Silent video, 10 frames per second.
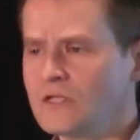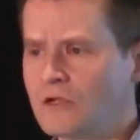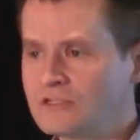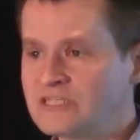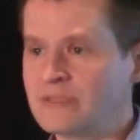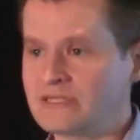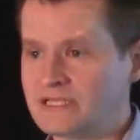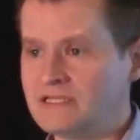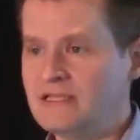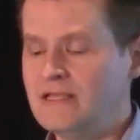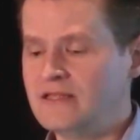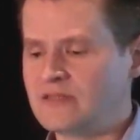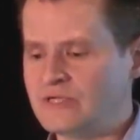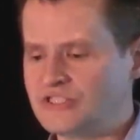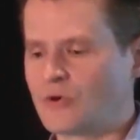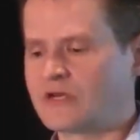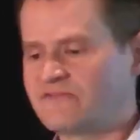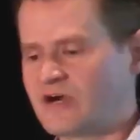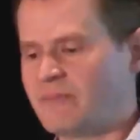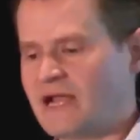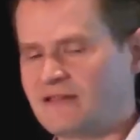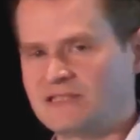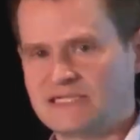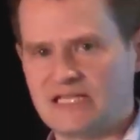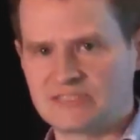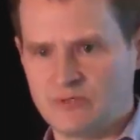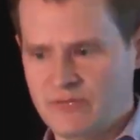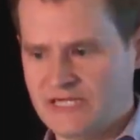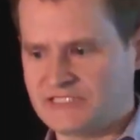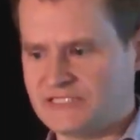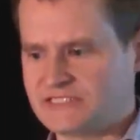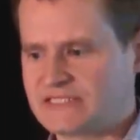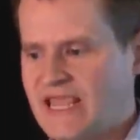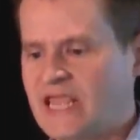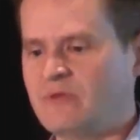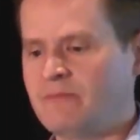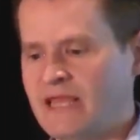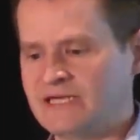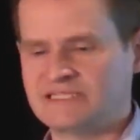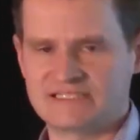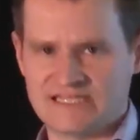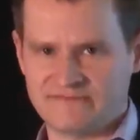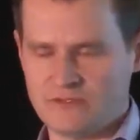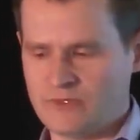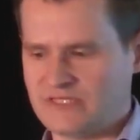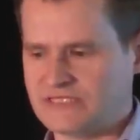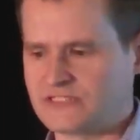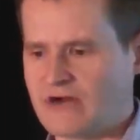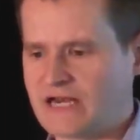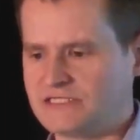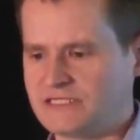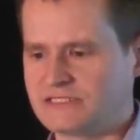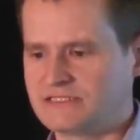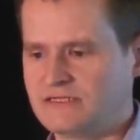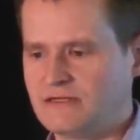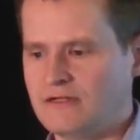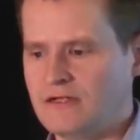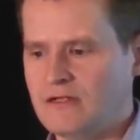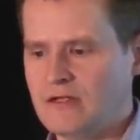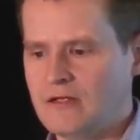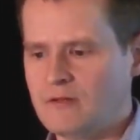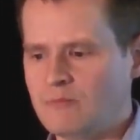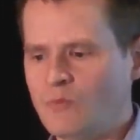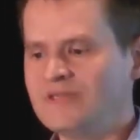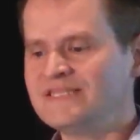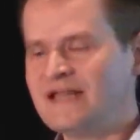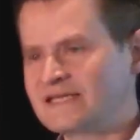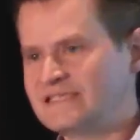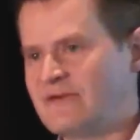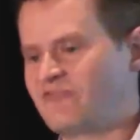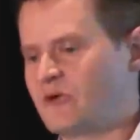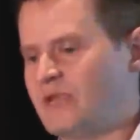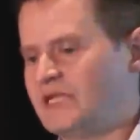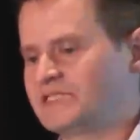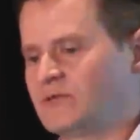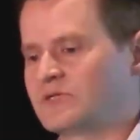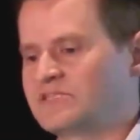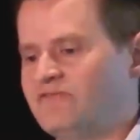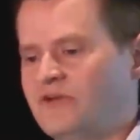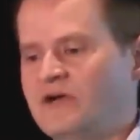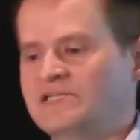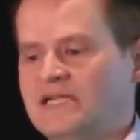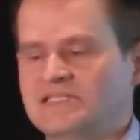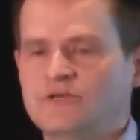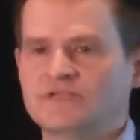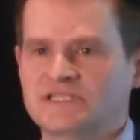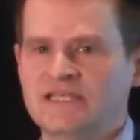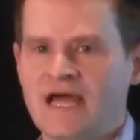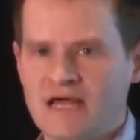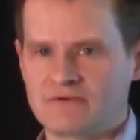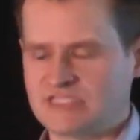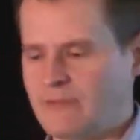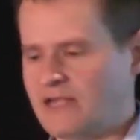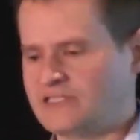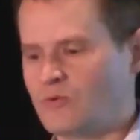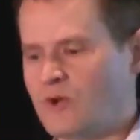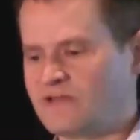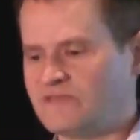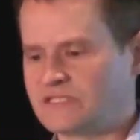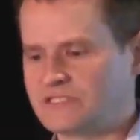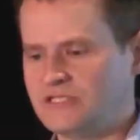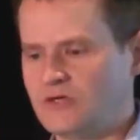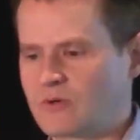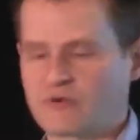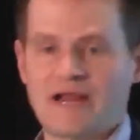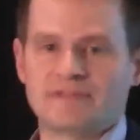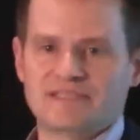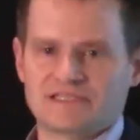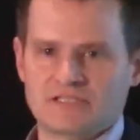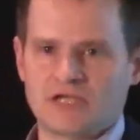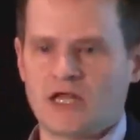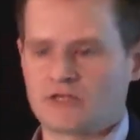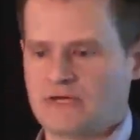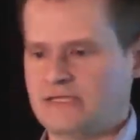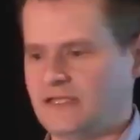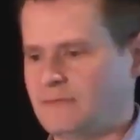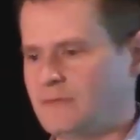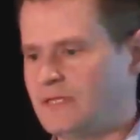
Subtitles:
Ultimately, the majority of our biologic-eligible patients can be managed successfully with these strategies. But what's the next step for a patient with severe HS who does not respond to one of these two, or perhaps doesn't tolerate them?